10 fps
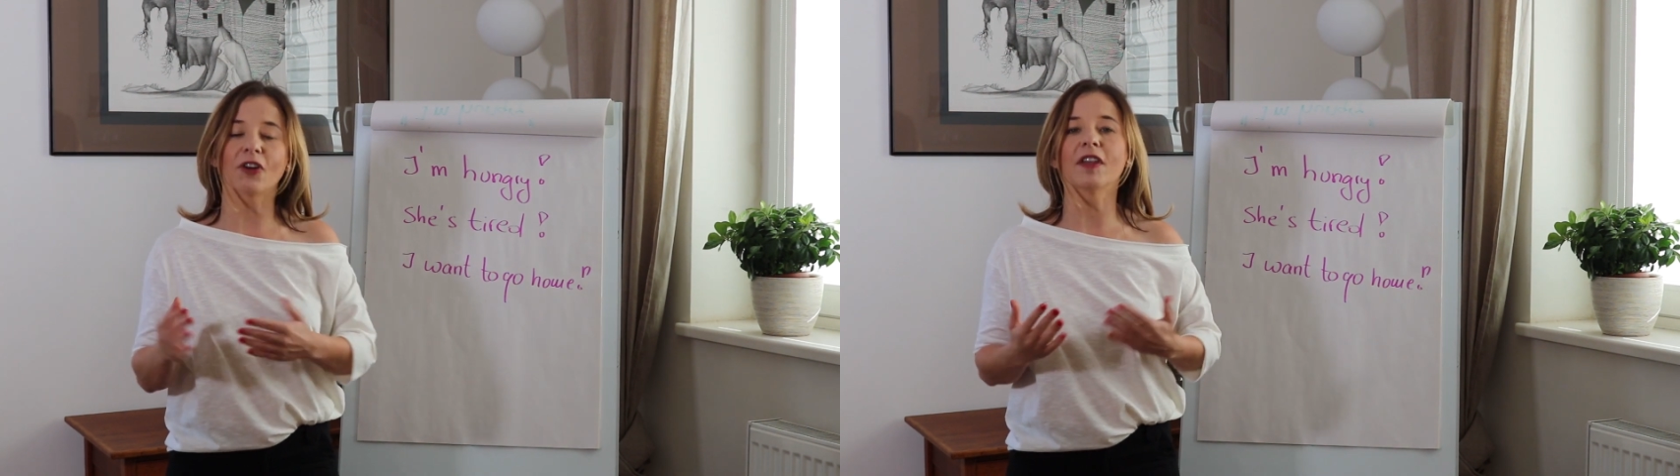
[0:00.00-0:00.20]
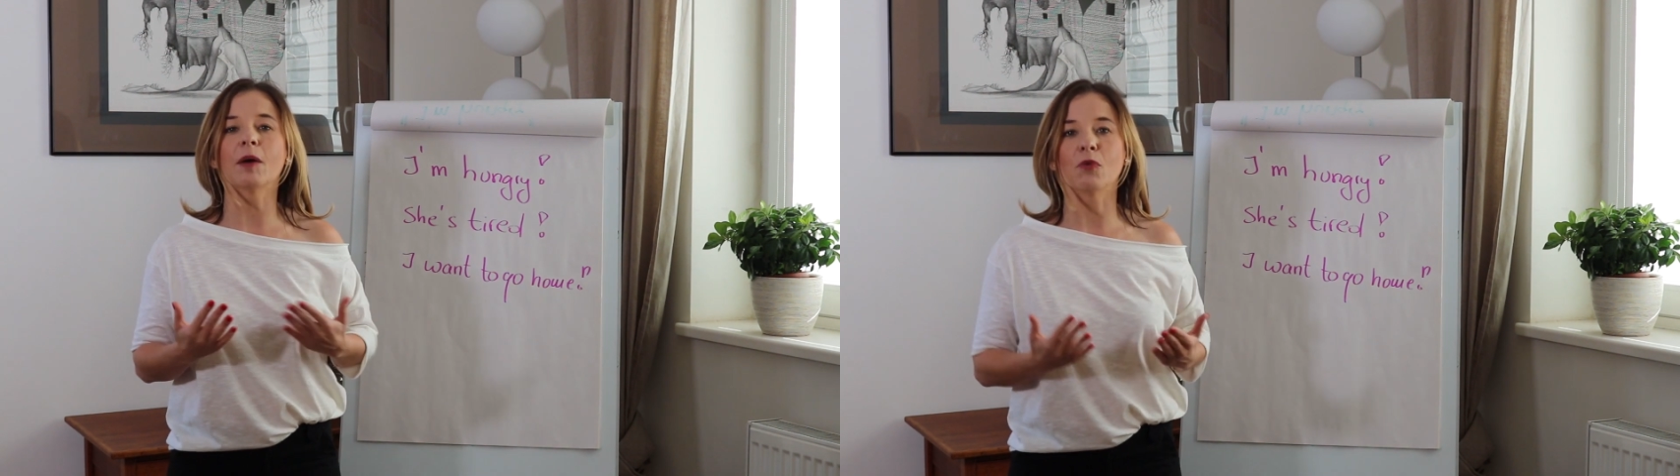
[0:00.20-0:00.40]

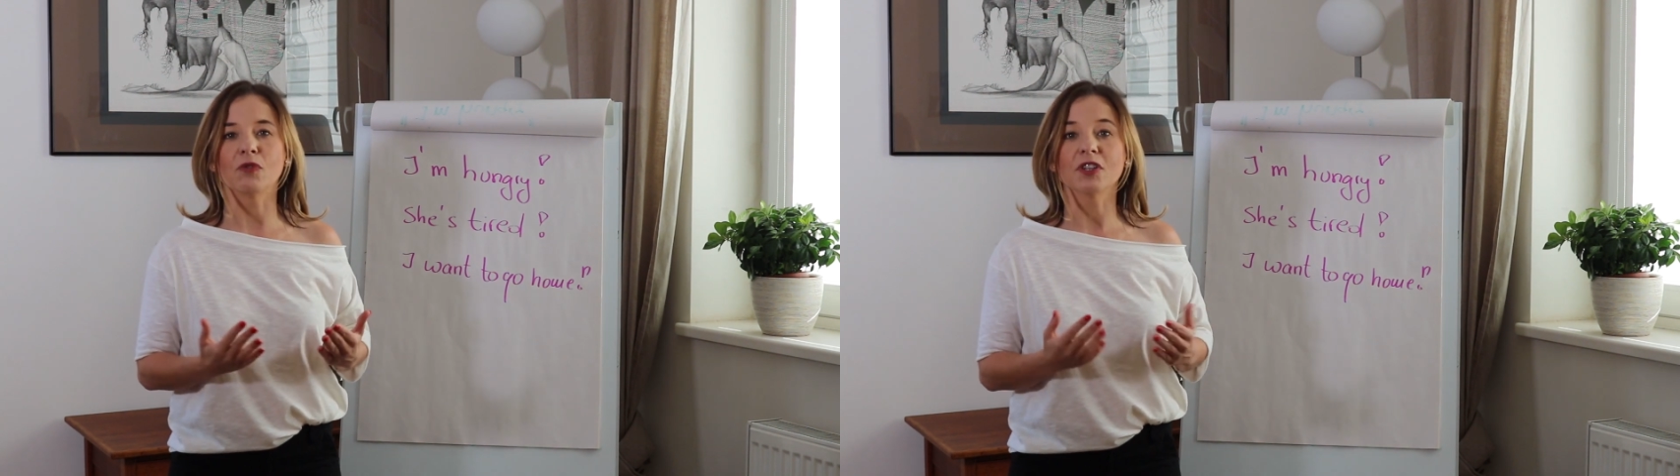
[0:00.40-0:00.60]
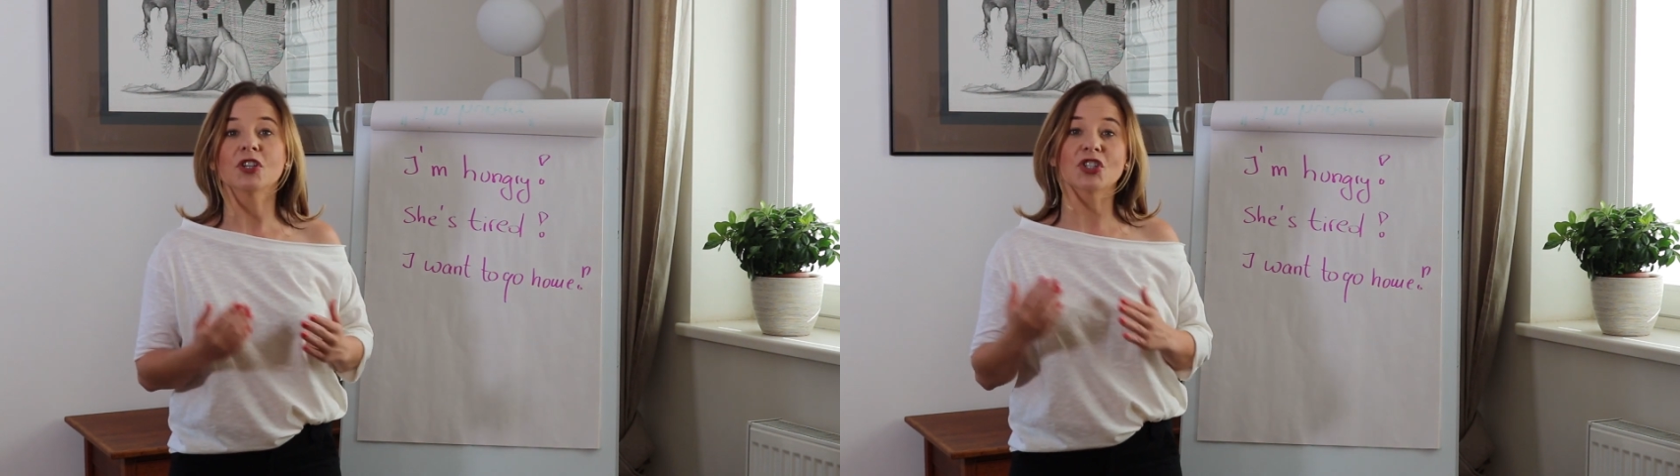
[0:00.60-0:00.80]
Ona
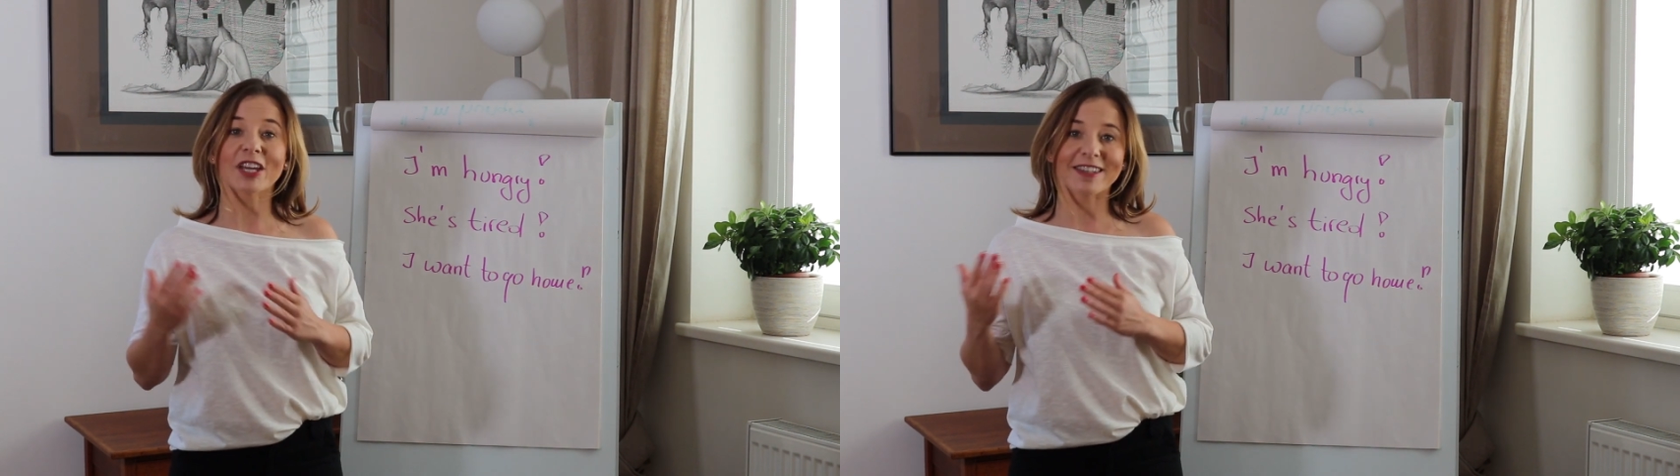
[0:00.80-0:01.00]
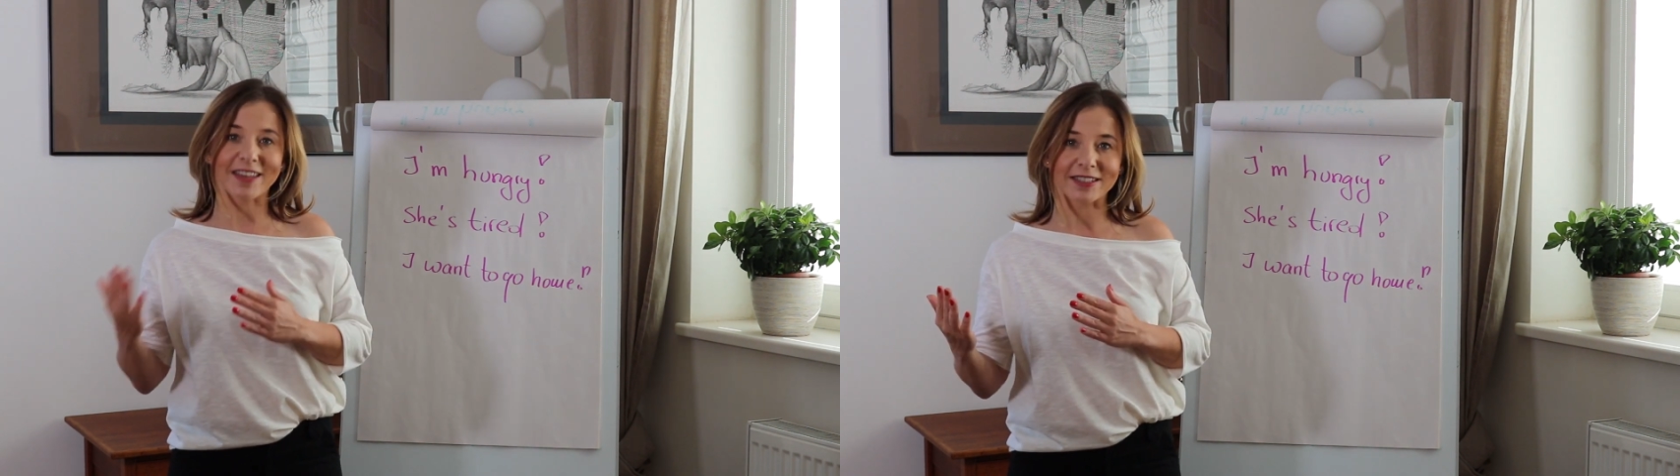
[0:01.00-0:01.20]
mówi,
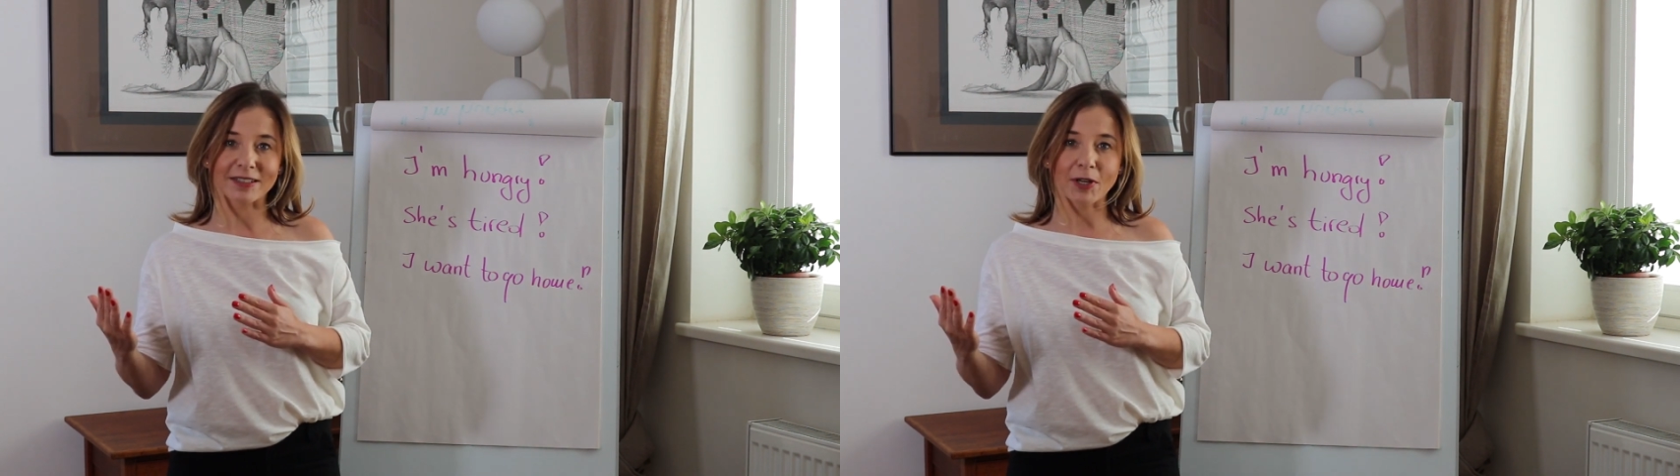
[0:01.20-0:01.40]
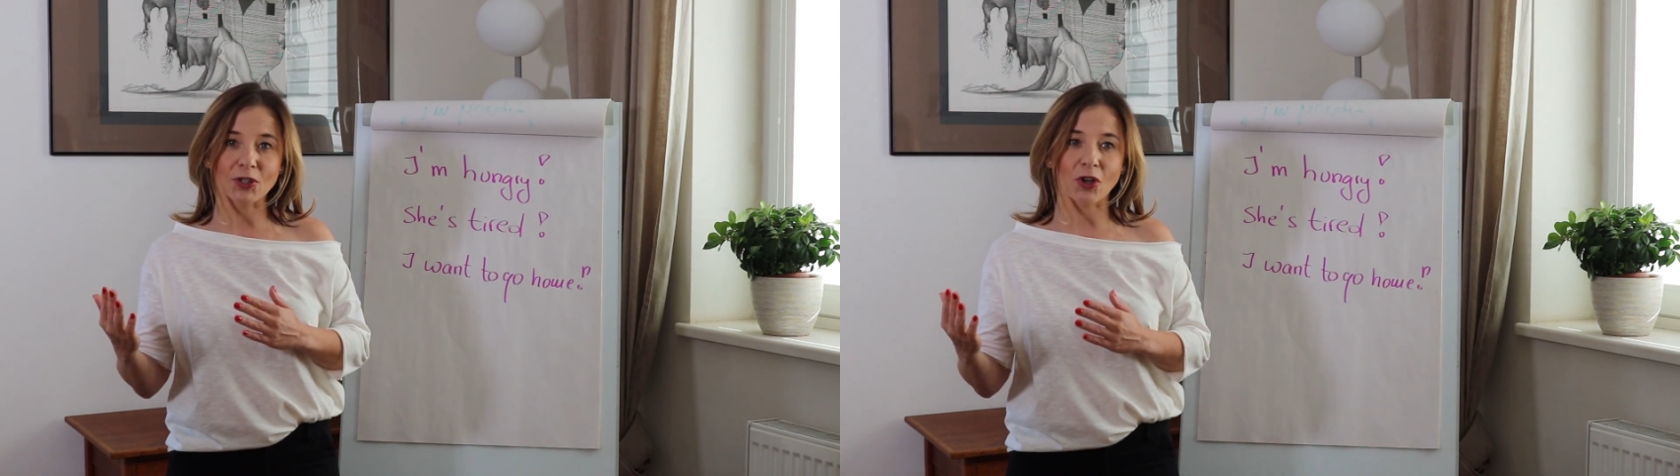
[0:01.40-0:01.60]
że
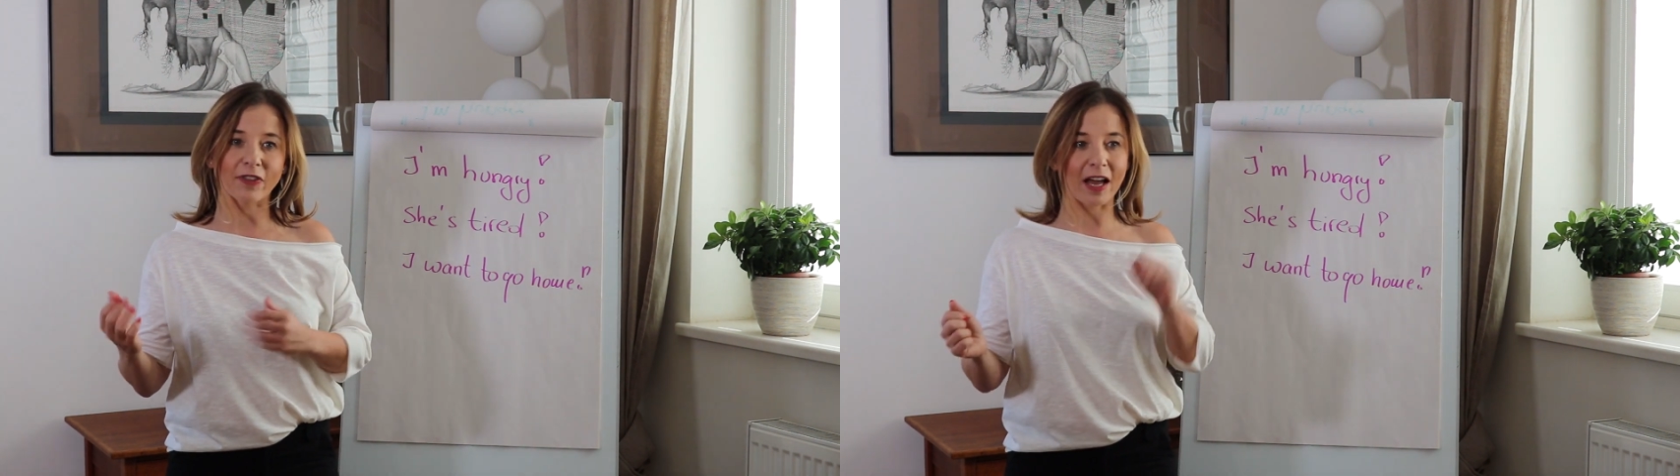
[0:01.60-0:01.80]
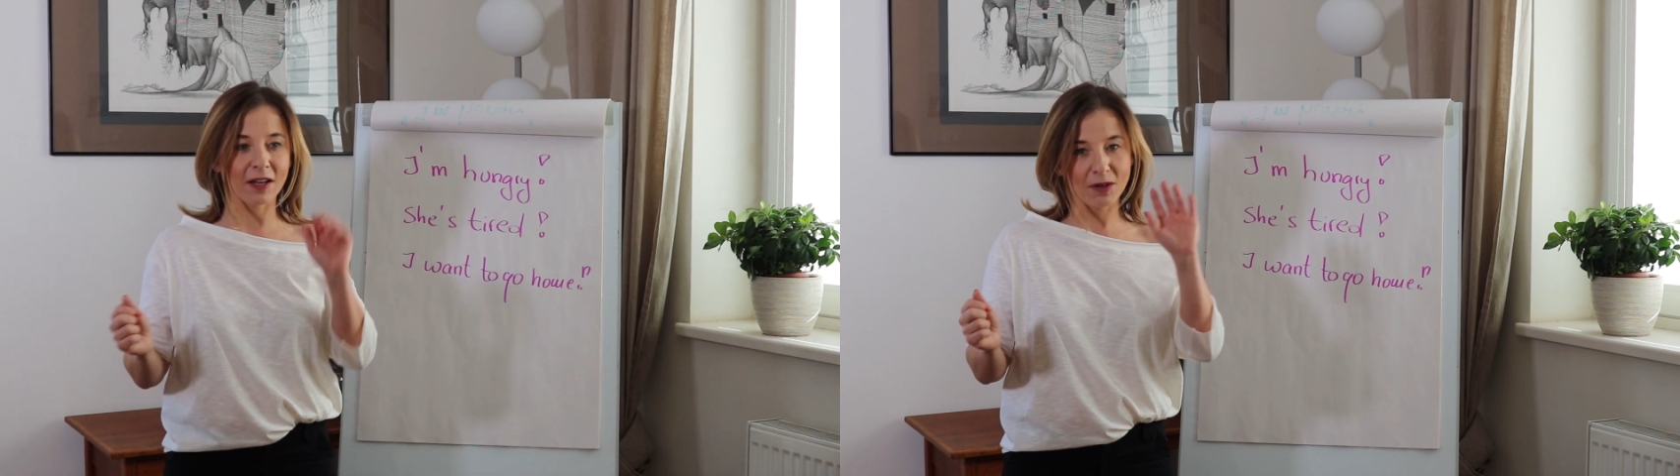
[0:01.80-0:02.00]
jest
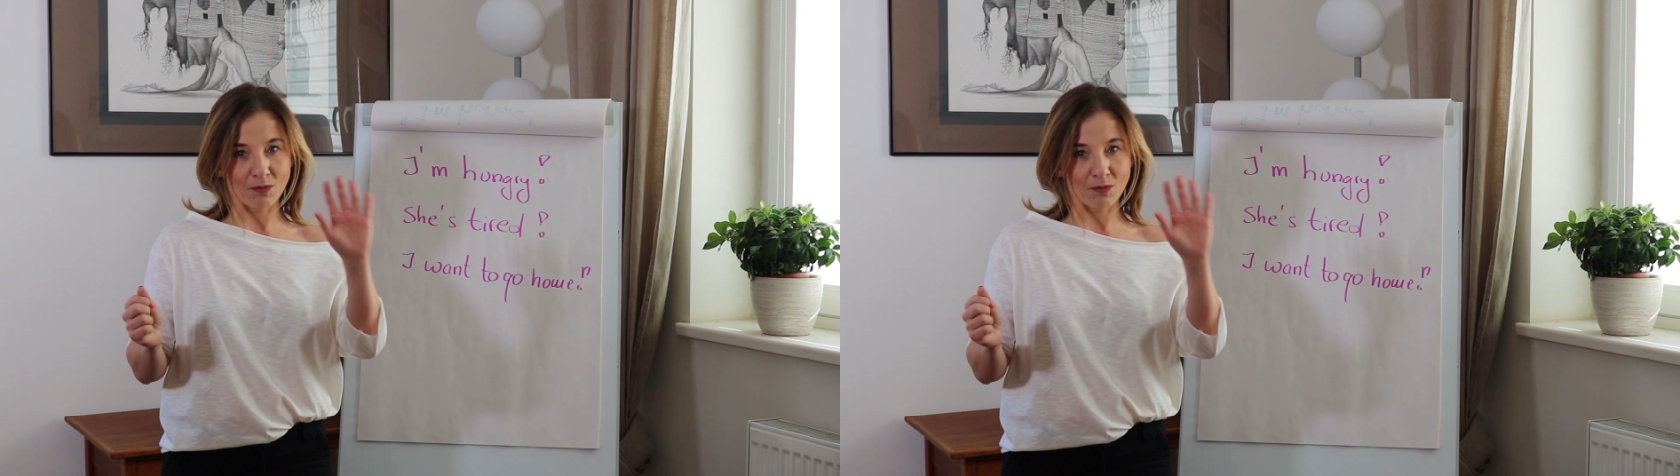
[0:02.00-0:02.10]
zmęczona.